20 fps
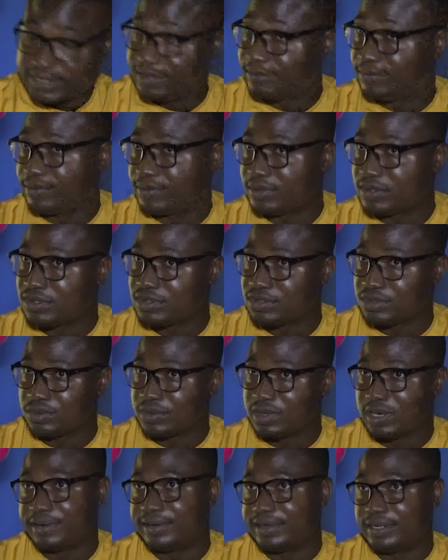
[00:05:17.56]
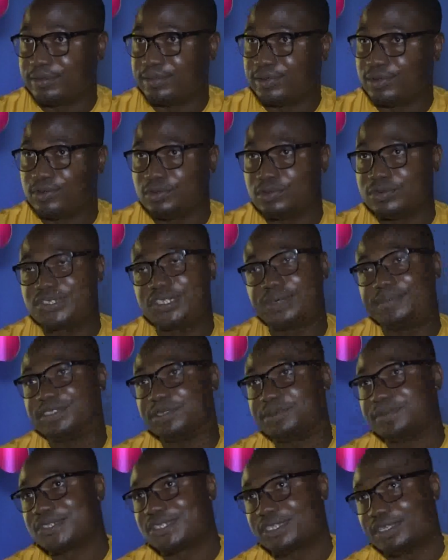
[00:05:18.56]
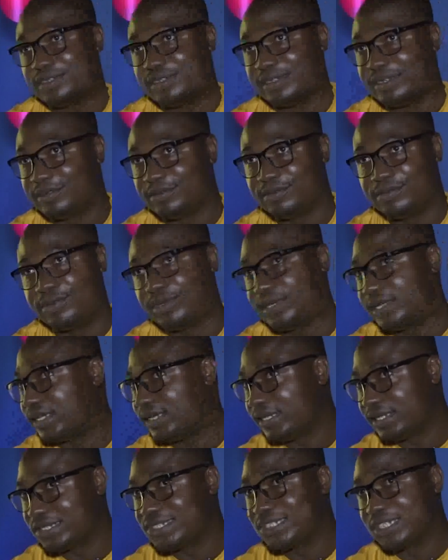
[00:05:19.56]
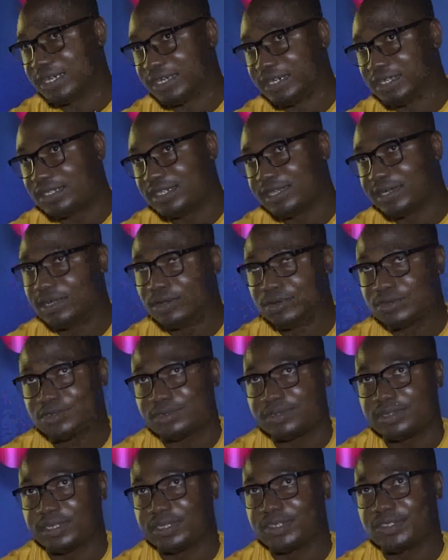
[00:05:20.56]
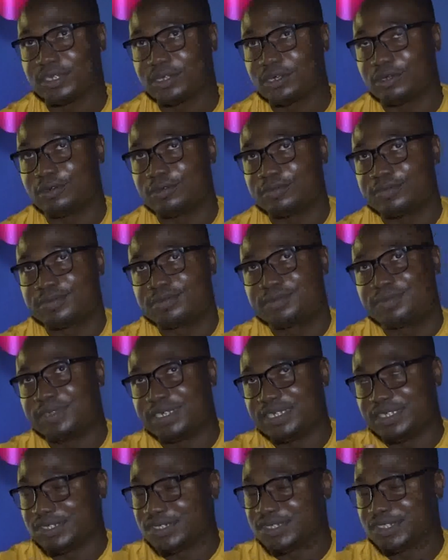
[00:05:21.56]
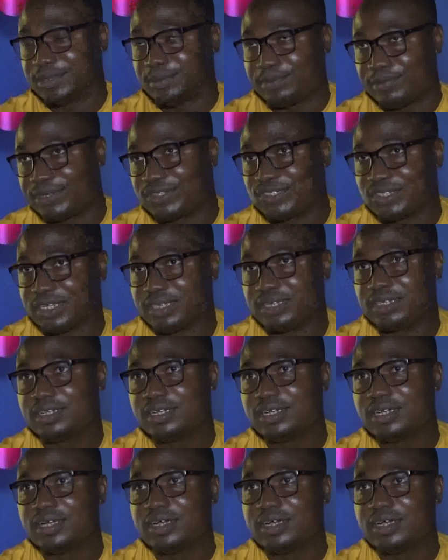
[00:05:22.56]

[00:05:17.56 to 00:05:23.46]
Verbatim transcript: deliveries. So currently we do 70% delivery at Lakeside. That also takes a lot of, eases the pressure,